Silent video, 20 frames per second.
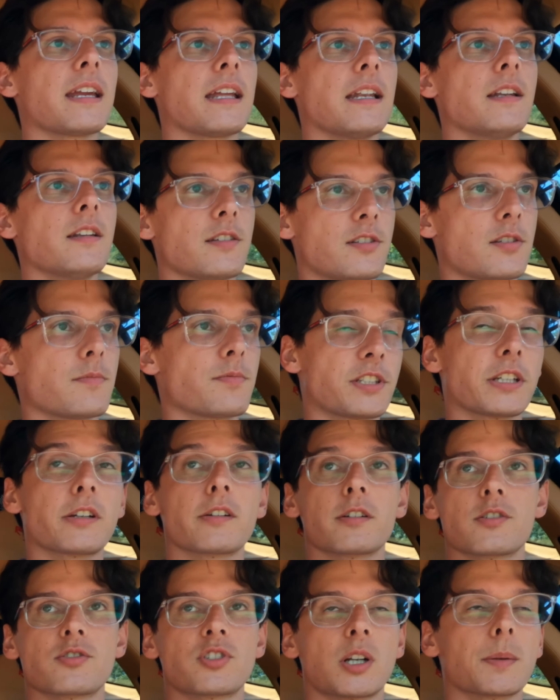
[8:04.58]
get into some
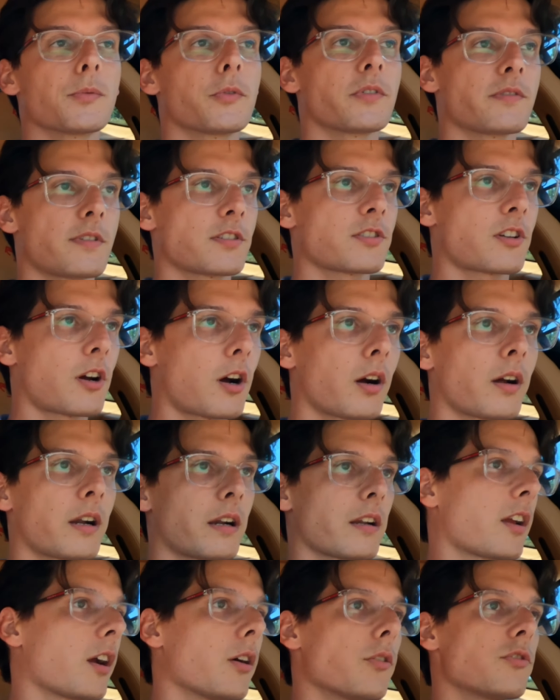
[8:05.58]
serious trouble with this
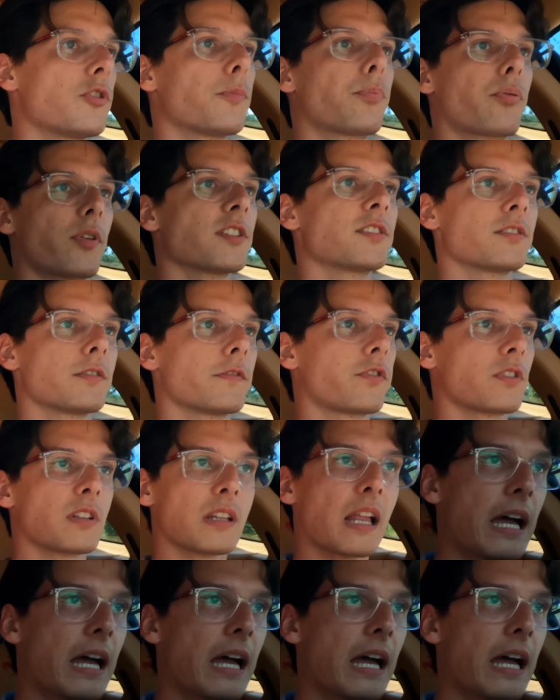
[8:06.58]
car and go to prison for